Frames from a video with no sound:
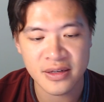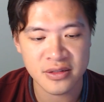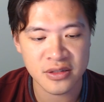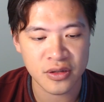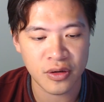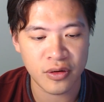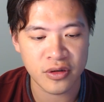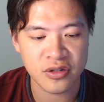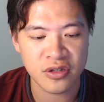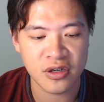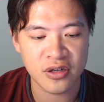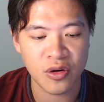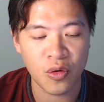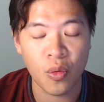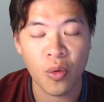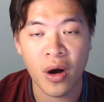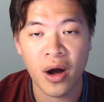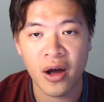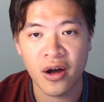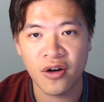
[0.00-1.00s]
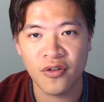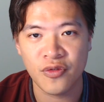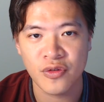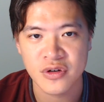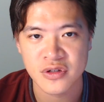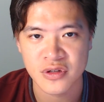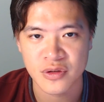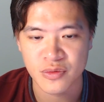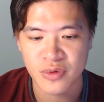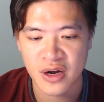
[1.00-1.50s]
so it took a while for
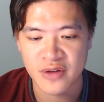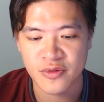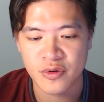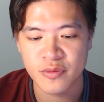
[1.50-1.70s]
it to arrive,